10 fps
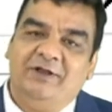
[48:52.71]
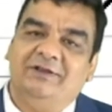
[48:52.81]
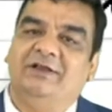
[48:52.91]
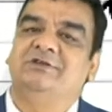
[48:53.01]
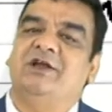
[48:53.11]

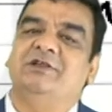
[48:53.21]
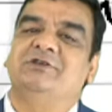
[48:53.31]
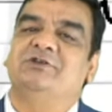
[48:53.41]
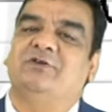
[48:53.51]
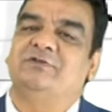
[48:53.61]
the
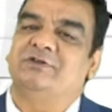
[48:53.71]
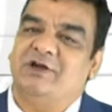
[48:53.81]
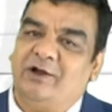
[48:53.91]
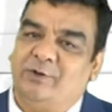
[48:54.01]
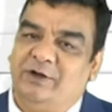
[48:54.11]
chances of
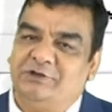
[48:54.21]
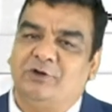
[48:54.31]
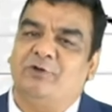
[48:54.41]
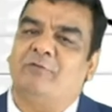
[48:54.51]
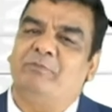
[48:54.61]

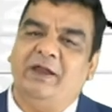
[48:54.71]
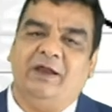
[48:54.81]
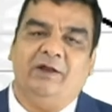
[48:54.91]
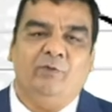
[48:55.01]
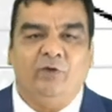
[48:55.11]
strangulation or
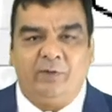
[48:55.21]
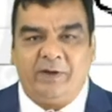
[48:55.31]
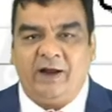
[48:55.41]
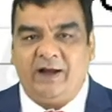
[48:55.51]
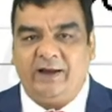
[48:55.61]
pain would be
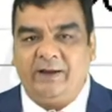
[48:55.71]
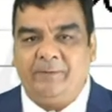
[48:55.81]
high.